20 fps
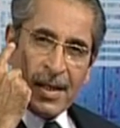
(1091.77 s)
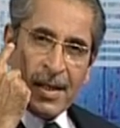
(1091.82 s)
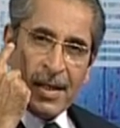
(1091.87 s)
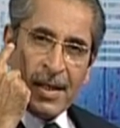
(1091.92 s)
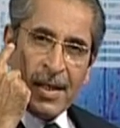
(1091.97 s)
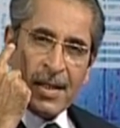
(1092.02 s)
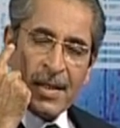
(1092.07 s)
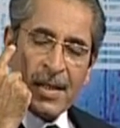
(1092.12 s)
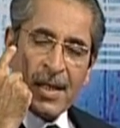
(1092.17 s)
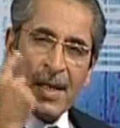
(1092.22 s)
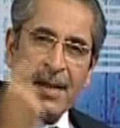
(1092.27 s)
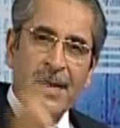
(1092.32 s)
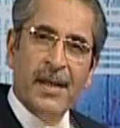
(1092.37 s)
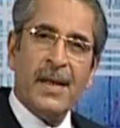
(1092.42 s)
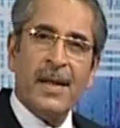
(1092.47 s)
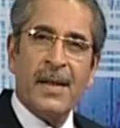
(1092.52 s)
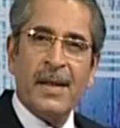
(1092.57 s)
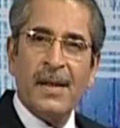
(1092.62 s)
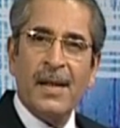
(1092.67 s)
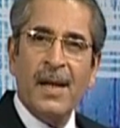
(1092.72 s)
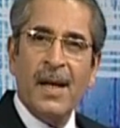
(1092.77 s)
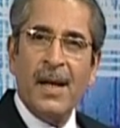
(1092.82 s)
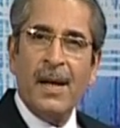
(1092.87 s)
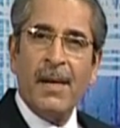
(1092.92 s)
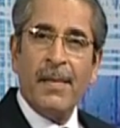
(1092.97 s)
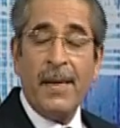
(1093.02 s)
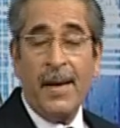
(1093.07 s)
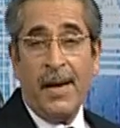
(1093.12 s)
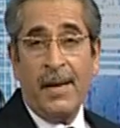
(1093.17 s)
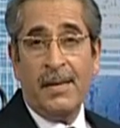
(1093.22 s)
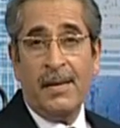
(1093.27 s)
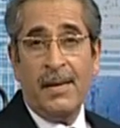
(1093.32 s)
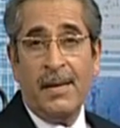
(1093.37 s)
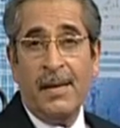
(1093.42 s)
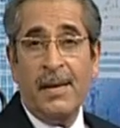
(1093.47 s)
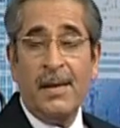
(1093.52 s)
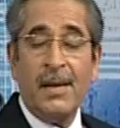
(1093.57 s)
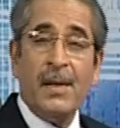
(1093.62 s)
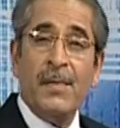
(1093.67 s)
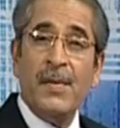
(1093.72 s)
inside here that
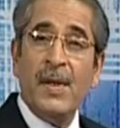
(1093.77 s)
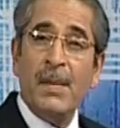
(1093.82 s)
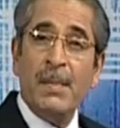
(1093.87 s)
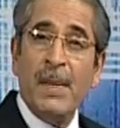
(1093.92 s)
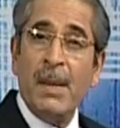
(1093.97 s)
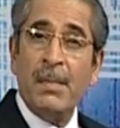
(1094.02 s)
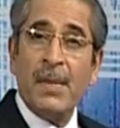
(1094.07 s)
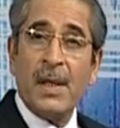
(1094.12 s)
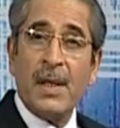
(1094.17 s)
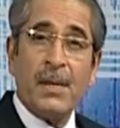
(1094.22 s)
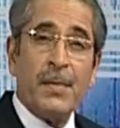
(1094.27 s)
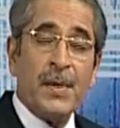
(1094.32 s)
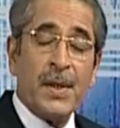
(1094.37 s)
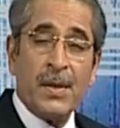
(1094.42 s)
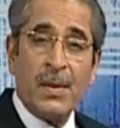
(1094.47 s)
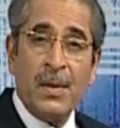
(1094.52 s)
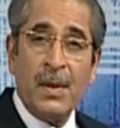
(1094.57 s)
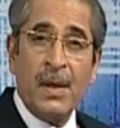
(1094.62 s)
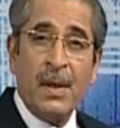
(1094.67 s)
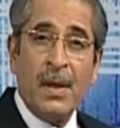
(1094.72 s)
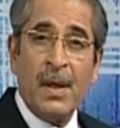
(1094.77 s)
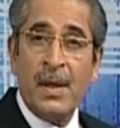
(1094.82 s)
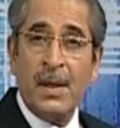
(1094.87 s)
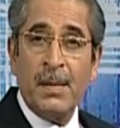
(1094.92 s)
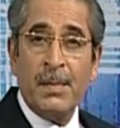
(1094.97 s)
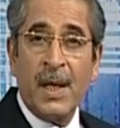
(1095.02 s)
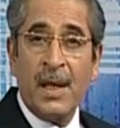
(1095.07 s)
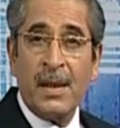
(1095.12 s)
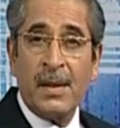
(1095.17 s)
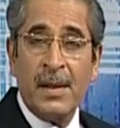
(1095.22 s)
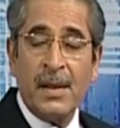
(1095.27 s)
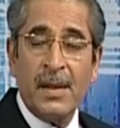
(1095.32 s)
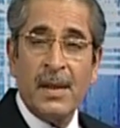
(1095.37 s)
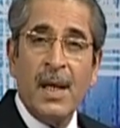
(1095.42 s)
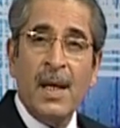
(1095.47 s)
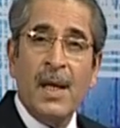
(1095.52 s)
you know we remember what's going on in the market.